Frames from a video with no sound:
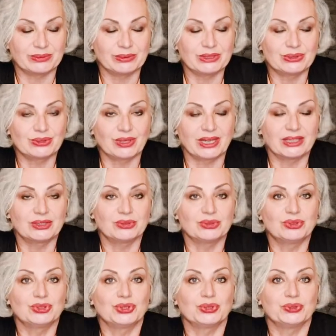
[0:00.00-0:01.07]
We try to
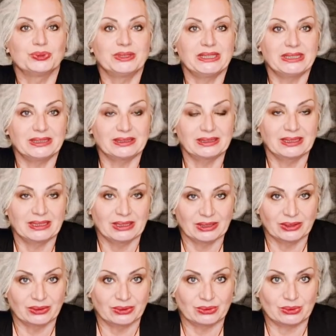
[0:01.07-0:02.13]
tune in
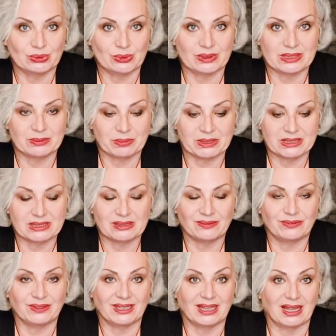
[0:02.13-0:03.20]
to a
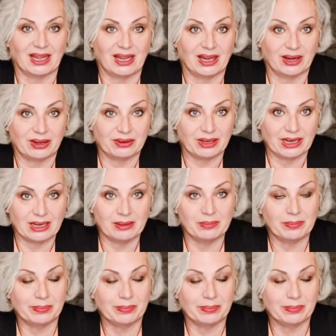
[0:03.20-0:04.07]
specific area,